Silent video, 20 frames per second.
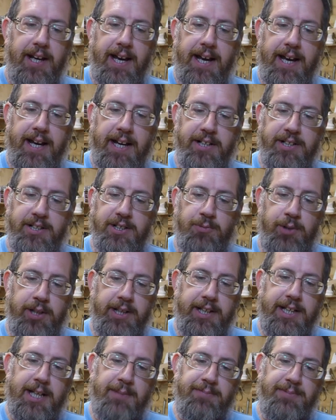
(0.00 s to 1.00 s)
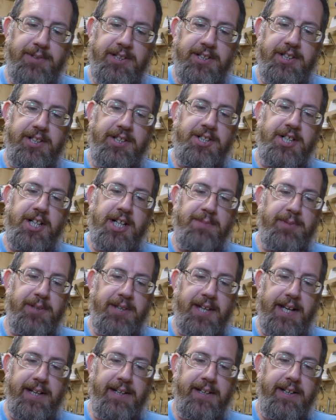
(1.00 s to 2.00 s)
And when it comes into the chamber,
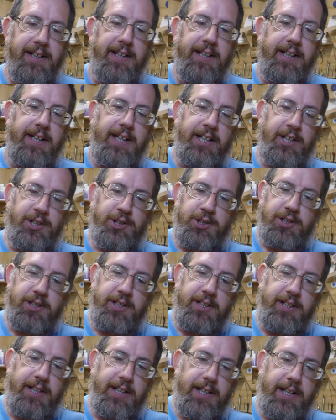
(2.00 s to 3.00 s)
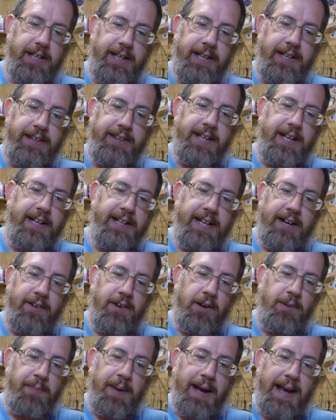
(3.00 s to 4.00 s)
then it's in that
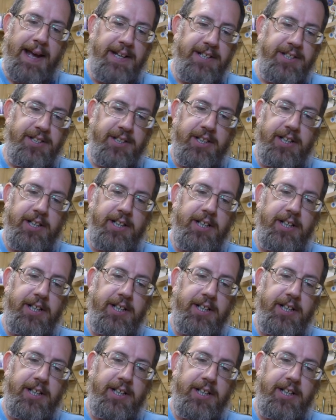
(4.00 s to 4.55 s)
narrow band.